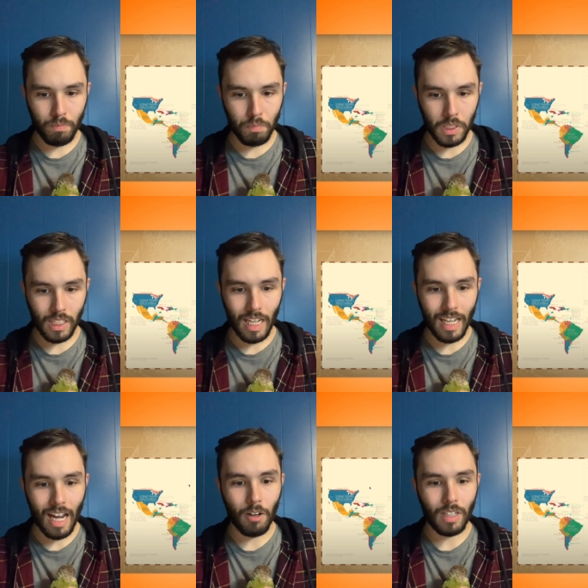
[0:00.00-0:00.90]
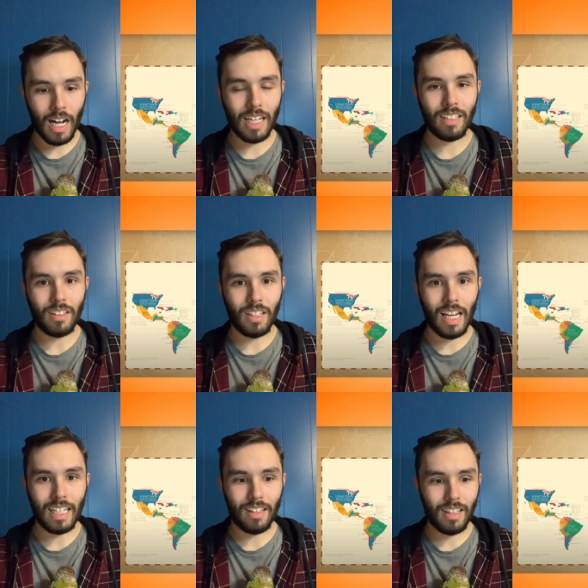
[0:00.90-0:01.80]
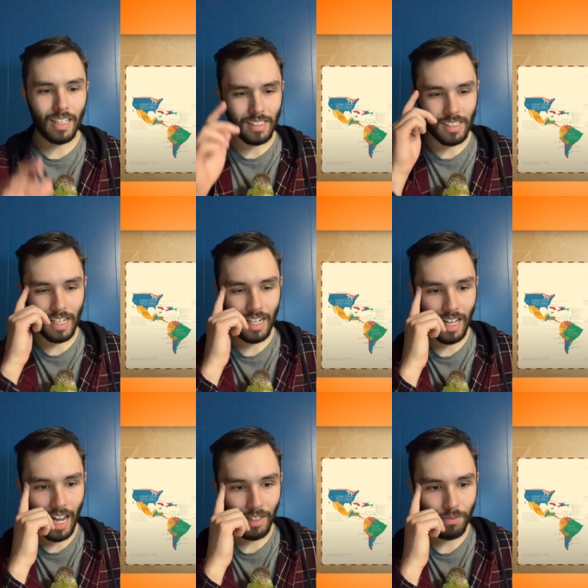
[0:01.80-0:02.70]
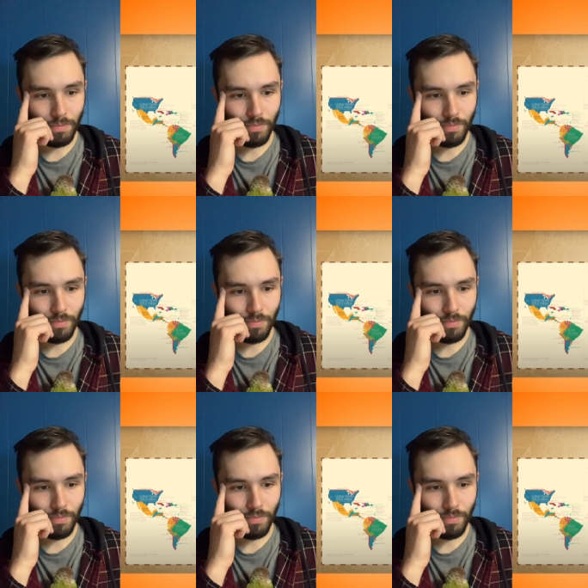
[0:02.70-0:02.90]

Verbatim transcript: play out kind of like this and I